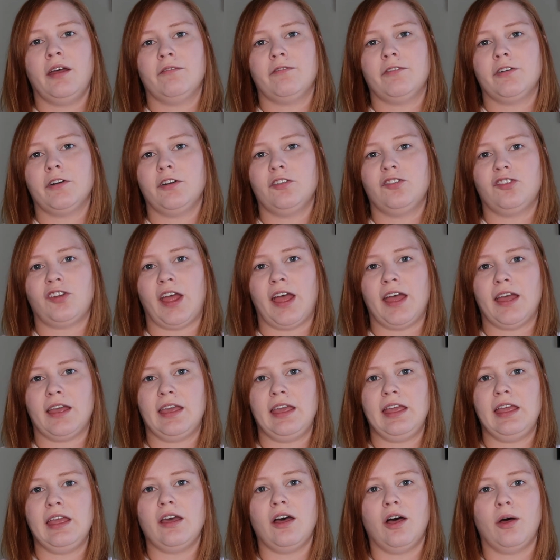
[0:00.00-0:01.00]
For
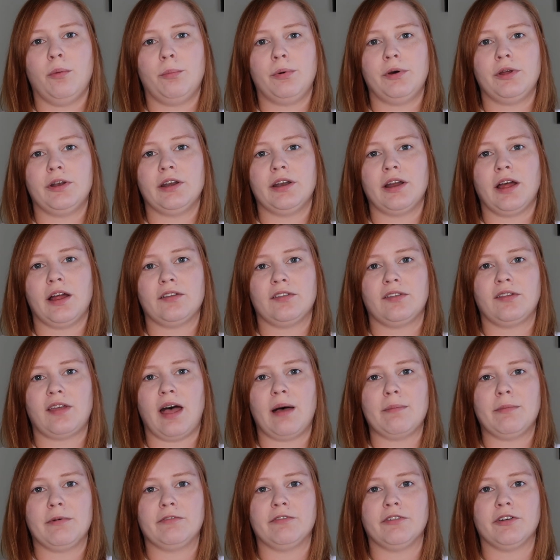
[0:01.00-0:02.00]
Jackie, I'll put it on
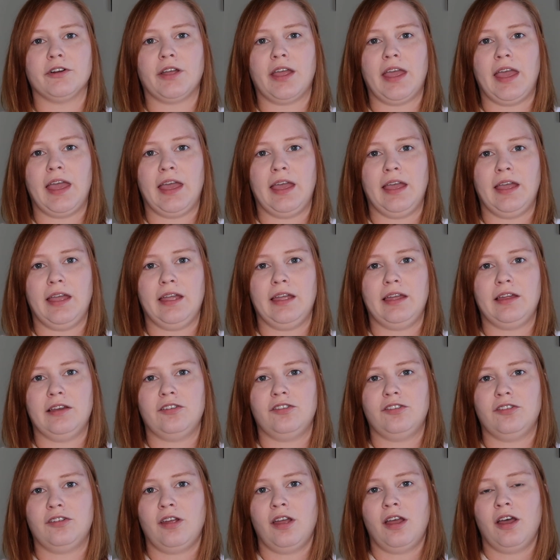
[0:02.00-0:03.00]
top of her
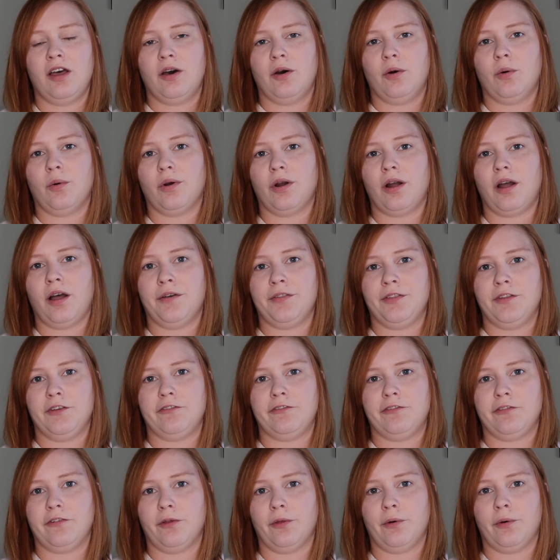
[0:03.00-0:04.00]
cage or on the
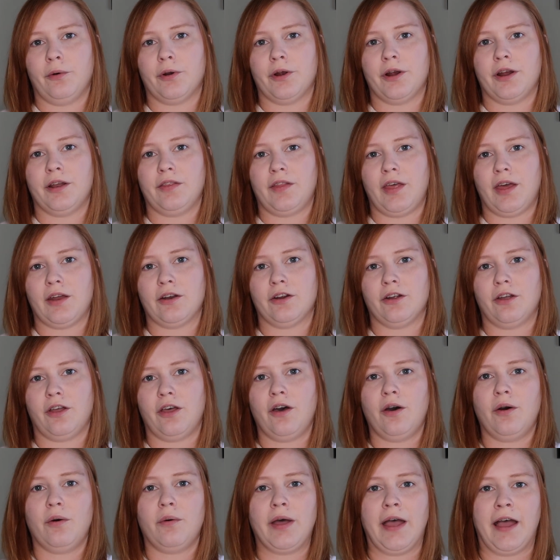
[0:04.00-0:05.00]
floor and let her
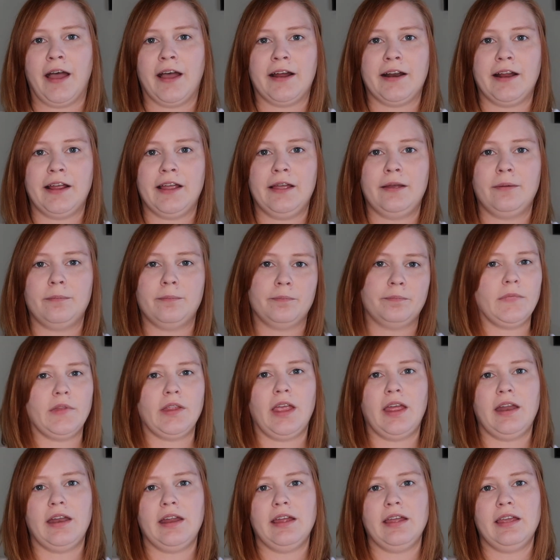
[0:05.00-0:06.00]
go at it.
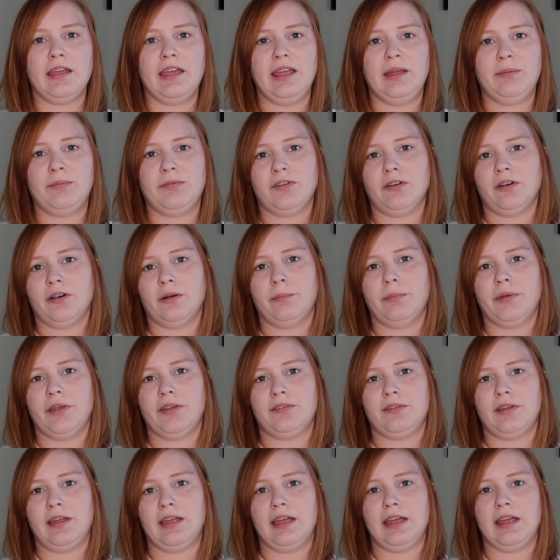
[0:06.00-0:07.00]
And it keeps her
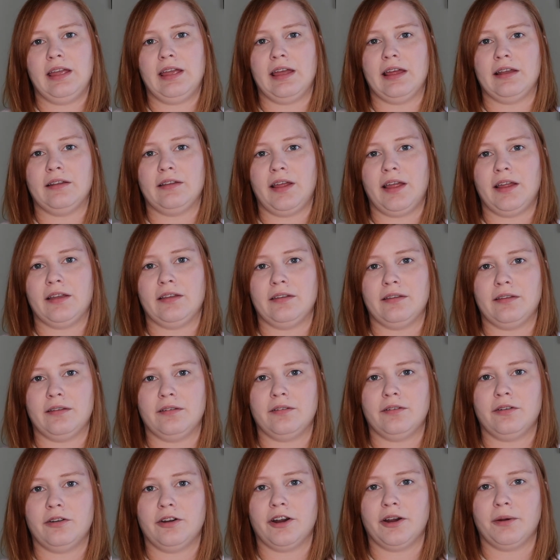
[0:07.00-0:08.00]
busy and
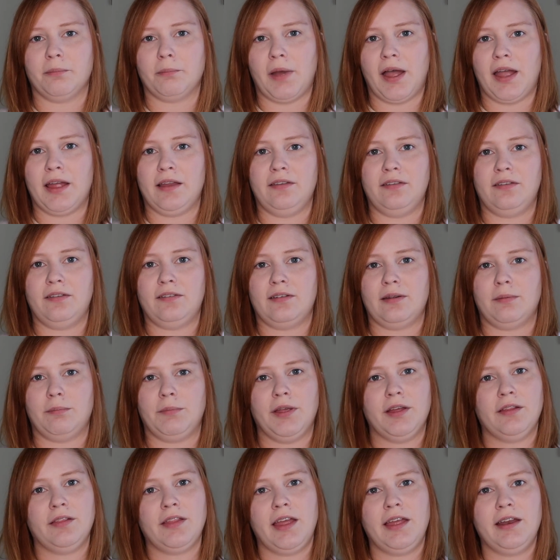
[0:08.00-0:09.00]
her mind
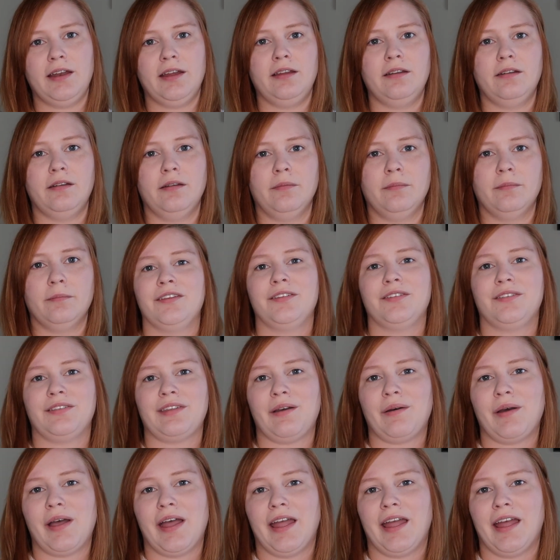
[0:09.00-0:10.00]
stimulated.
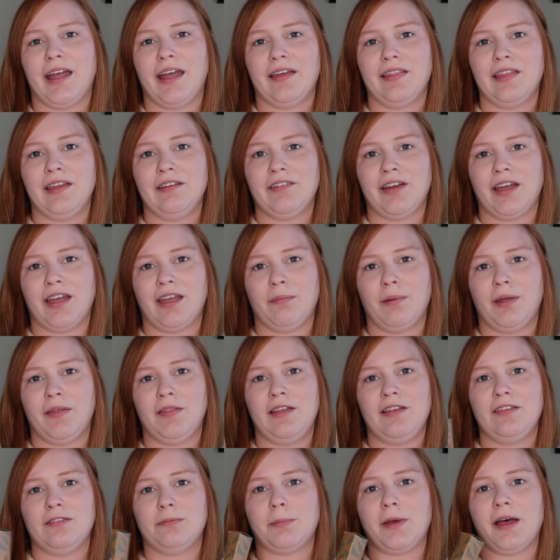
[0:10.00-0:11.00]
So I highly recommend
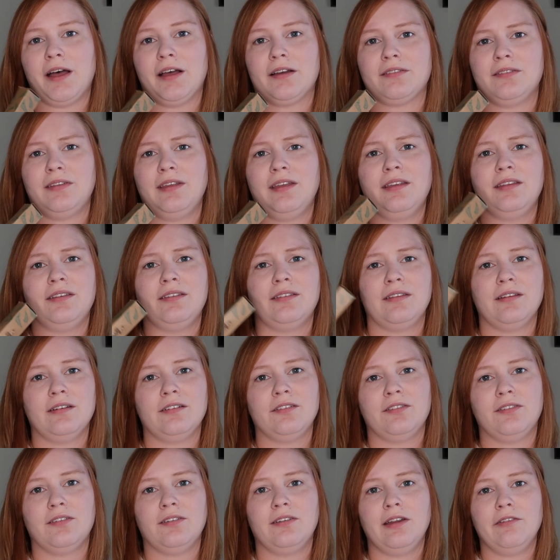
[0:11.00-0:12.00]
these boxes.
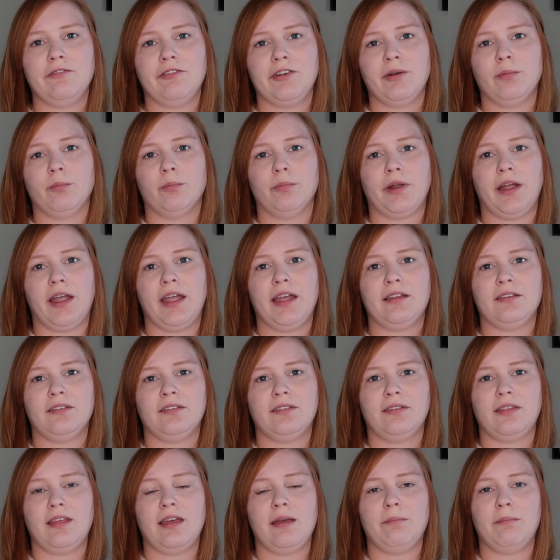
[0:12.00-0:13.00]
There's different
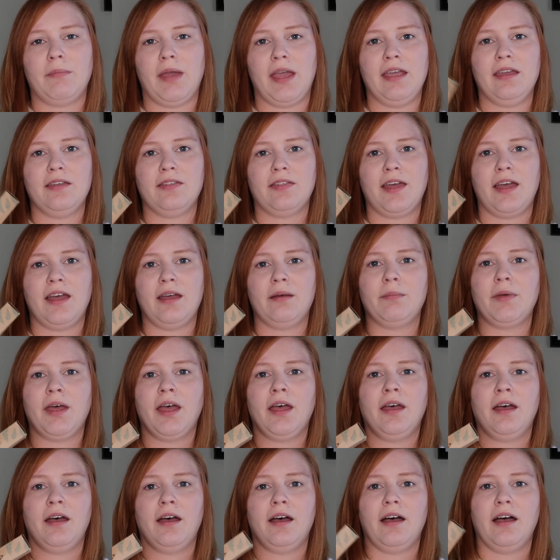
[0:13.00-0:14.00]
brands that make them.
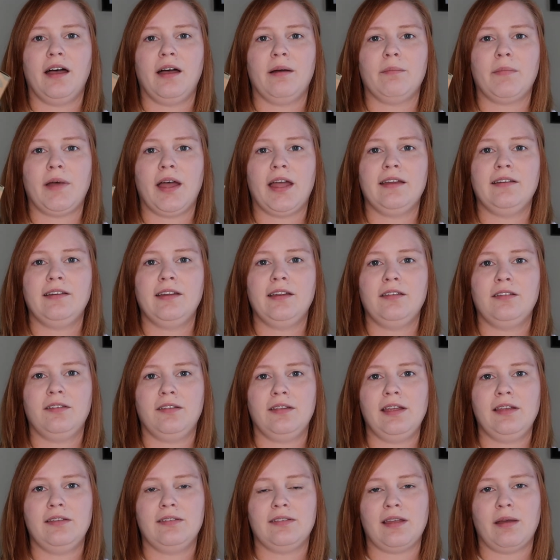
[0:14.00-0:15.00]
I did
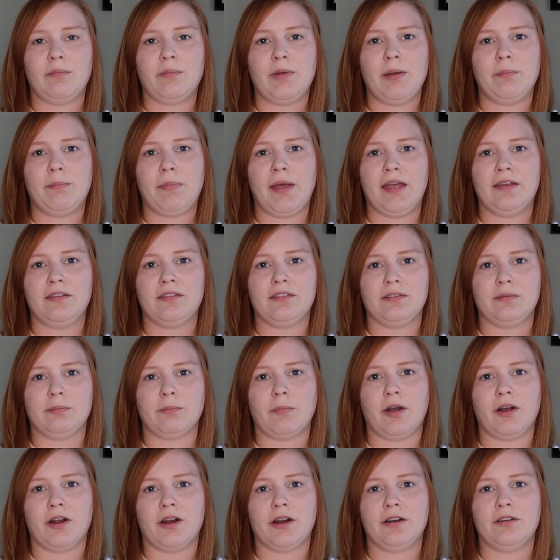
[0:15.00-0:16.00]
see some at
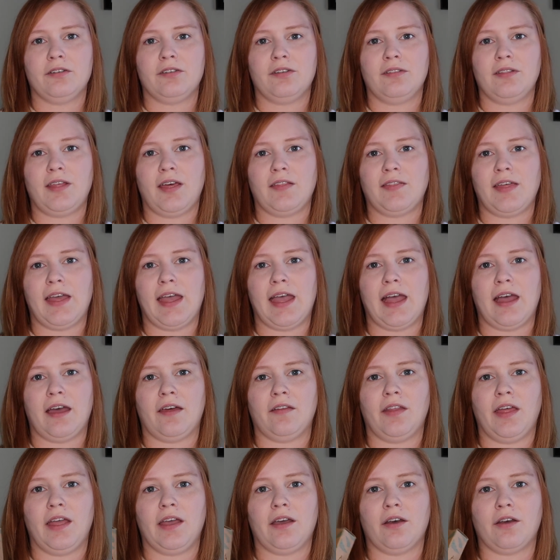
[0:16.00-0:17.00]
PetSmart that they
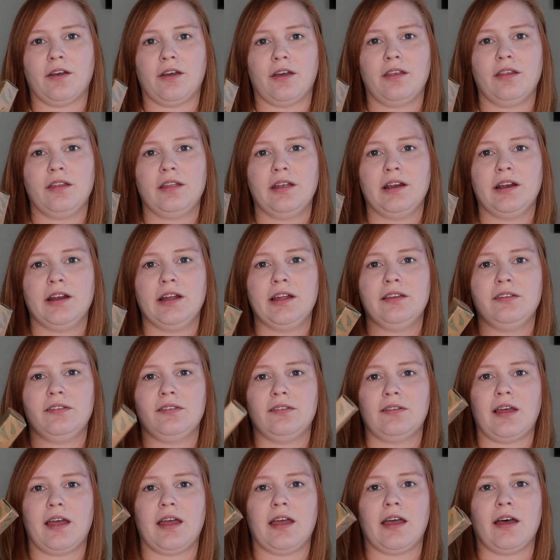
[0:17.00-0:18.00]
had like on clearance.
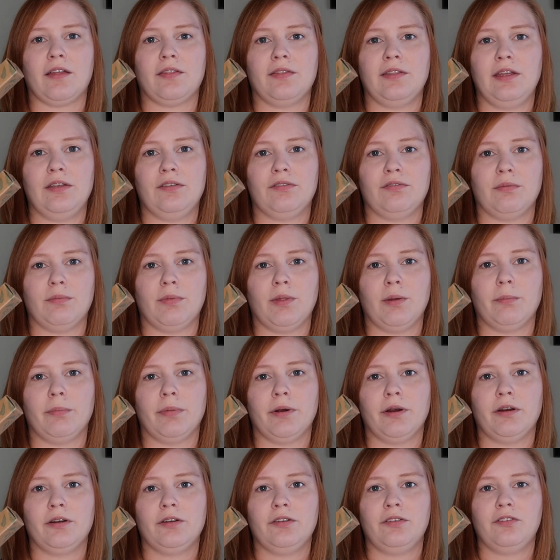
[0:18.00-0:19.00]
I got these from the
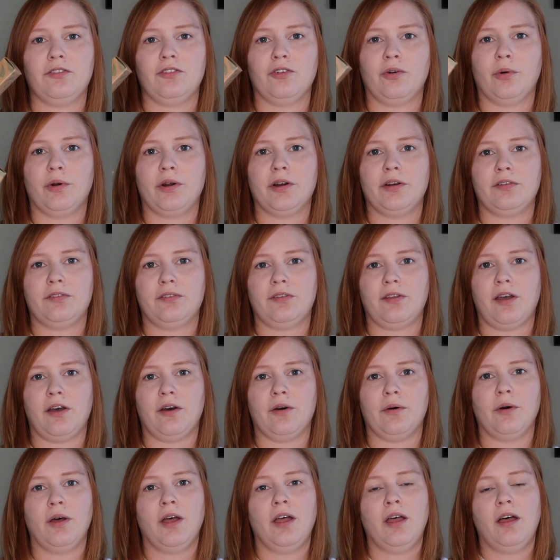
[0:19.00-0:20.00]
bird store,
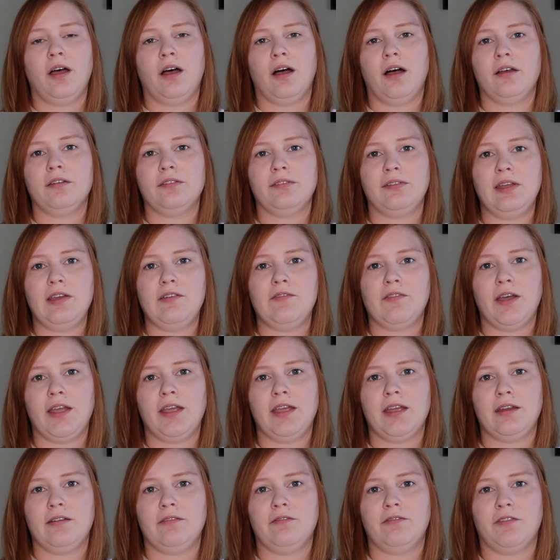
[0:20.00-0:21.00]
so I'll see if I
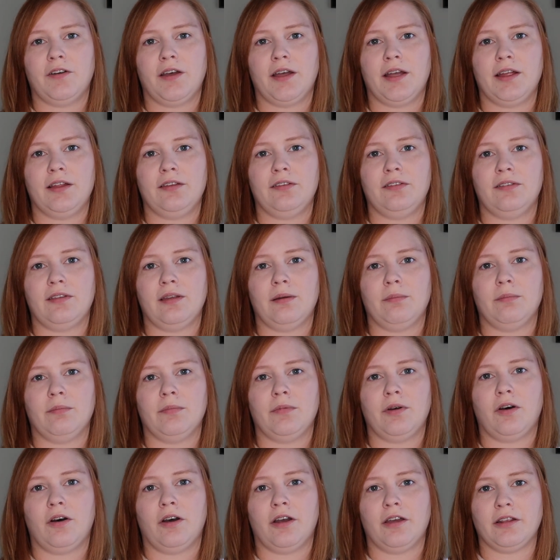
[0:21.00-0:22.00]
can find some
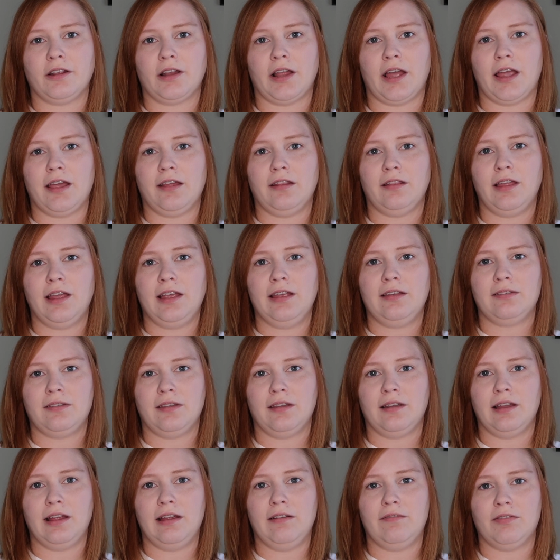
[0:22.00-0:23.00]
online links
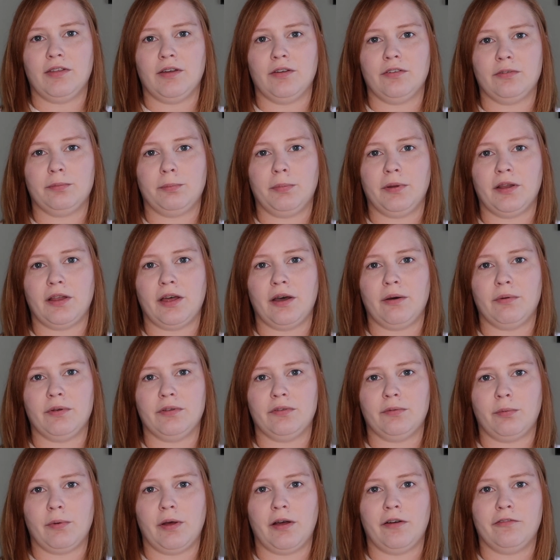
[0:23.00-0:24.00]
and leave those below
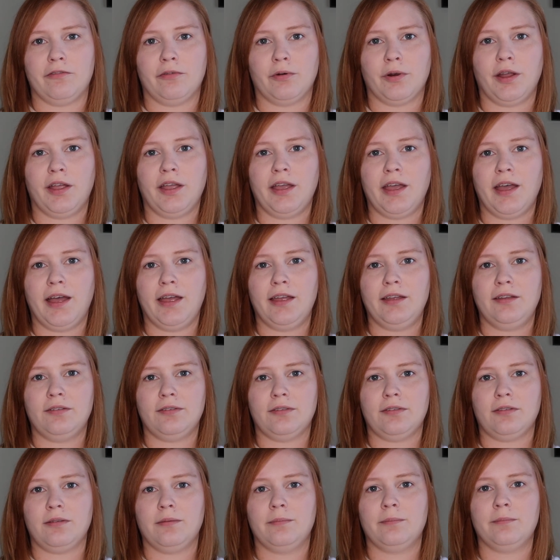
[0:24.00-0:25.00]
as well for you guys.